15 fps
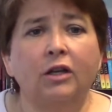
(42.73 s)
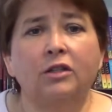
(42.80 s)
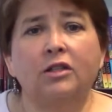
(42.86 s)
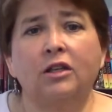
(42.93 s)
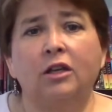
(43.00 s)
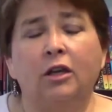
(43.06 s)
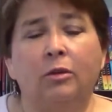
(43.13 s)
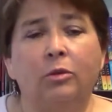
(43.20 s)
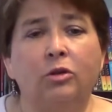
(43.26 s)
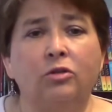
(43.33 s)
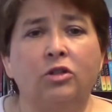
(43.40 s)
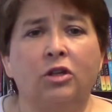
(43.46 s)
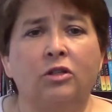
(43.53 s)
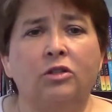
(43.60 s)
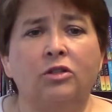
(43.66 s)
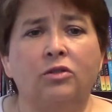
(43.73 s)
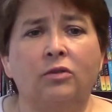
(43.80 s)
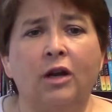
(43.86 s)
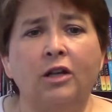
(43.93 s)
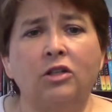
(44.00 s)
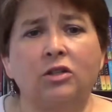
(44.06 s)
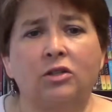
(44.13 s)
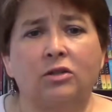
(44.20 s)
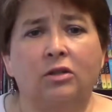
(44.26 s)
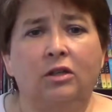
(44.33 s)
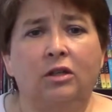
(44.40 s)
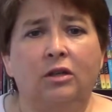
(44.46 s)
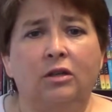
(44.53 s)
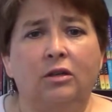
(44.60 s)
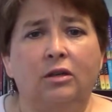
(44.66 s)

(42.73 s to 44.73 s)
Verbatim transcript: to him who judges righteously.